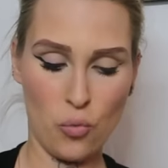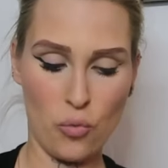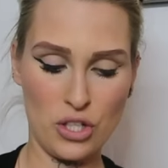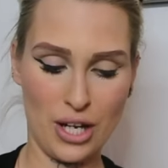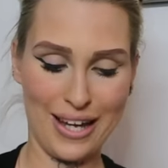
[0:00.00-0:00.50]

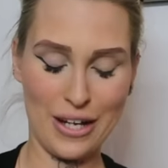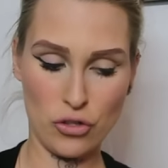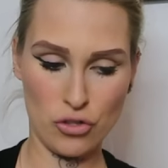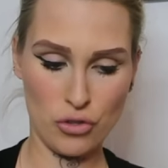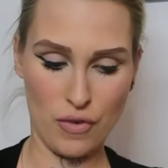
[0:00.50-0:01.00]
which I
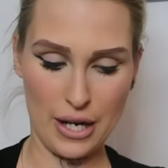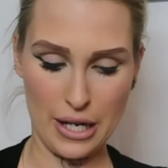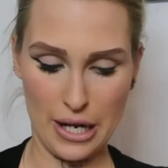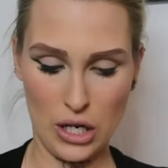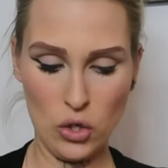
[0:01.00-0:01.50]
cannot do right
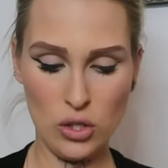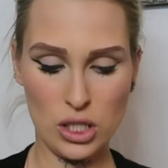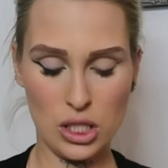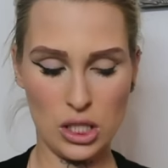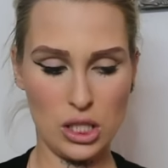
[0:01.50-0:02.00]
now
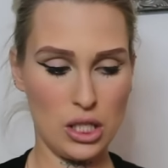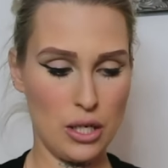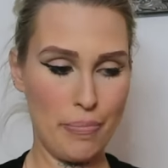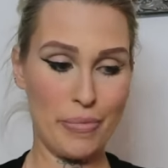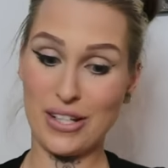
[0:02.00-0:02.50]

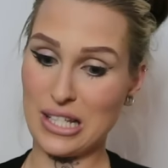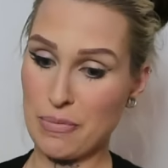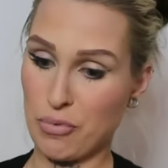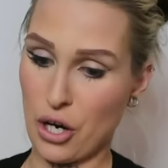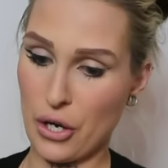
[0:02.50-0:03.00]
because
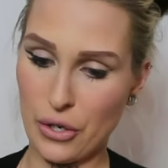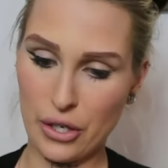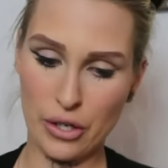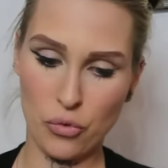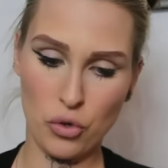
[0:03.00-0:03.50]
it's
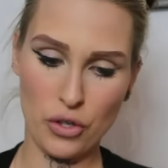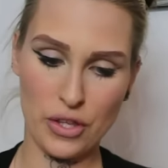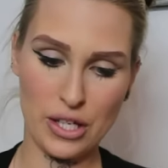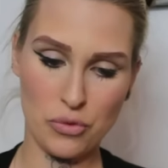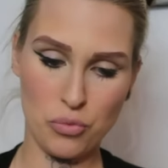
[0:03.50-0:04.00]
broke, what
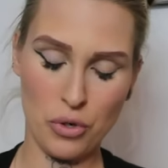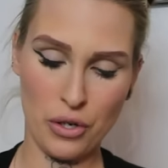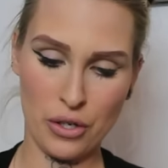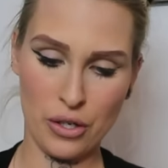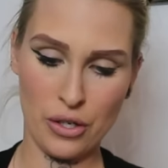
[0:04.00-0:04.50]
these
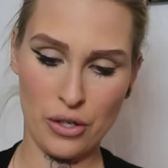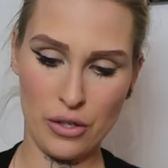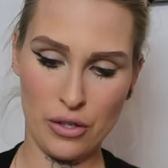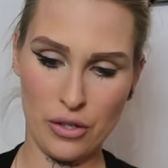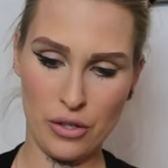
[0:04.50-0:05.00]
were.
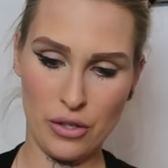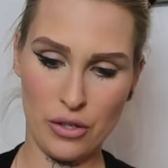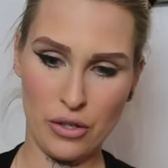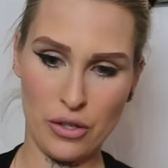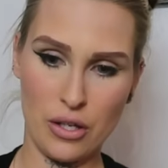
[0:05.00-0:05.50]

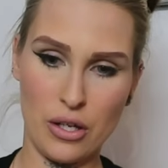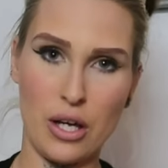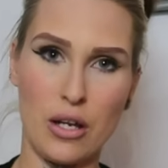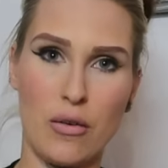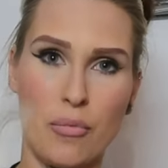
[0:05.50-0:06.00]

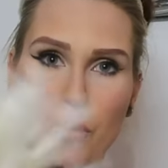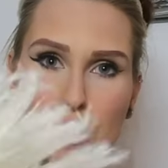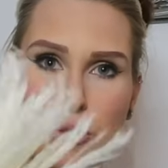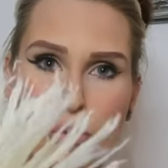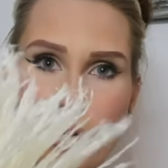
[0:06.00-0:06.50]
I don't remember what
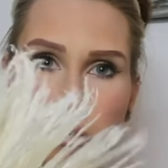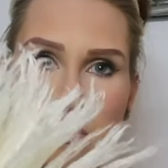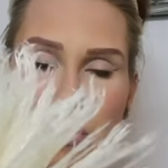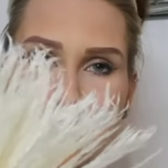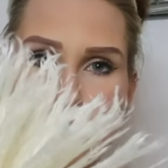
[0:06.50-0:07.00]
these were.
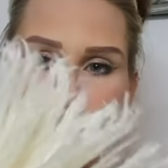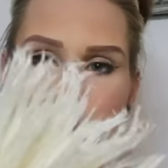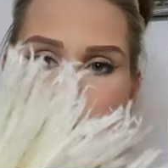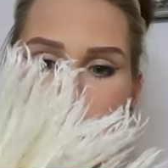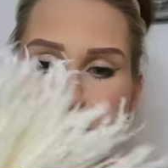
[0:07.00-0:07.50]
These look
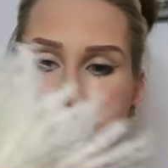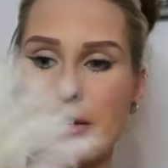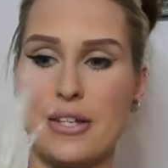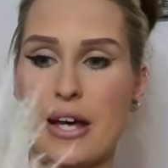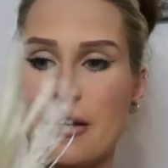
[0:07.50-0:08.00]
like they're
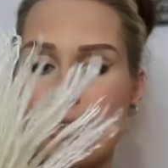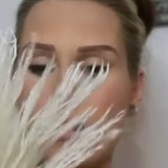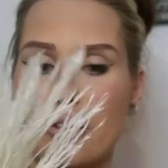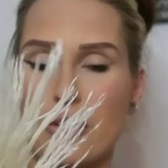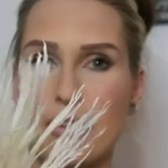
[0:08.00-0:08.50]
dead.
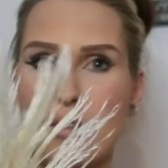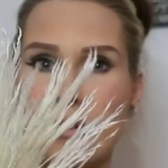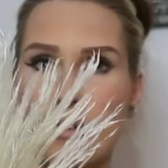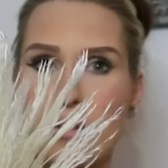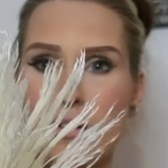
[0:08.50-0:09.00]

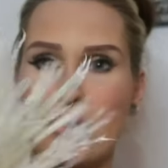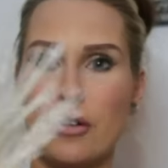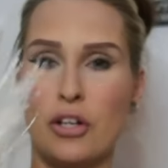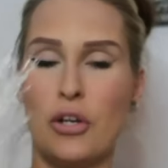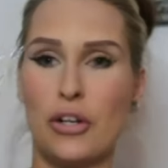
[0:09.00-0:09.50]

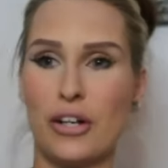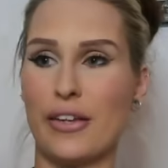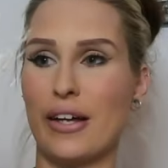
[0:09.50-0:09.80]
Look at